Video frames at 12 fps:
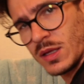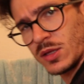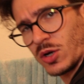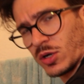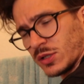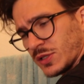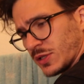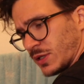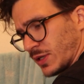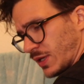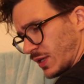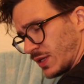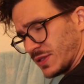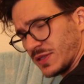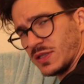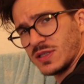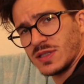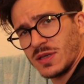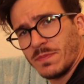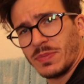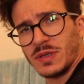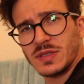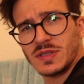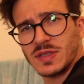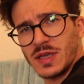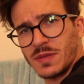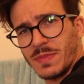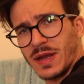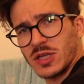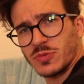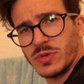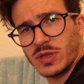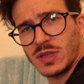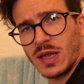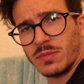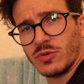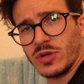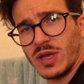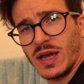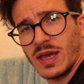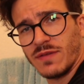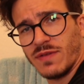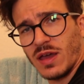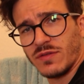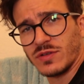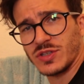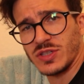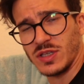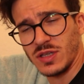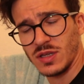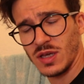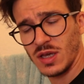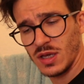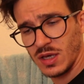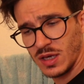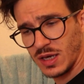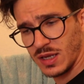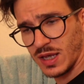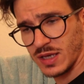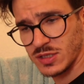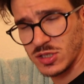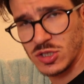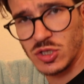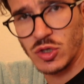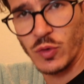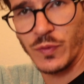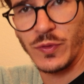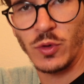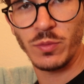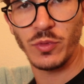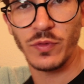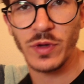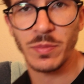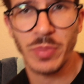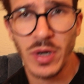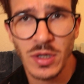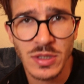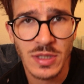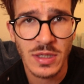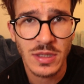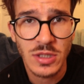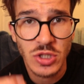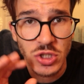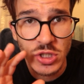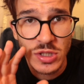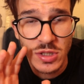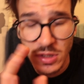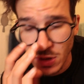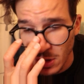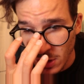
And honestly, it is the simplest state management library I have ever seen. It has so few moving parts that it is just...